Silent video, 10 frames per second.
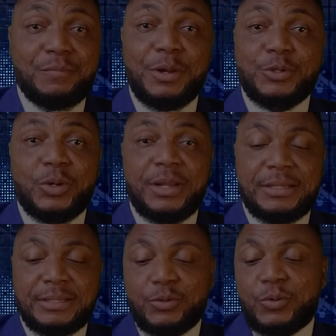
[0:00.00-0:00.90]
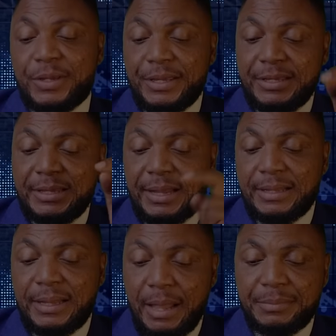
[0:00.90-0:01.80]
make sure that you hit
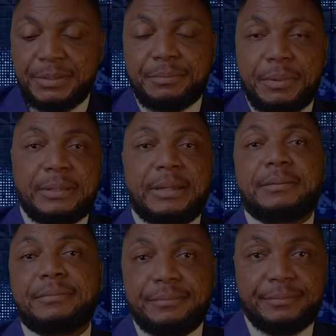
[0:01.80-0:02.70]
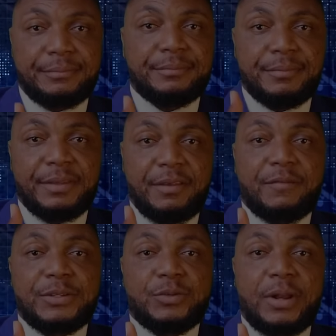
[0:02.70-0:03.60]
that thumbs button,
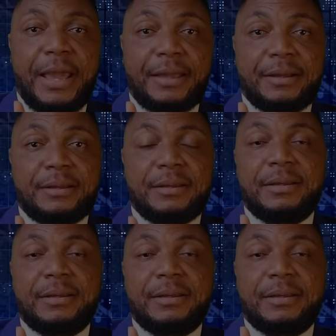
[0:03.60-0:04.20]
give us your like.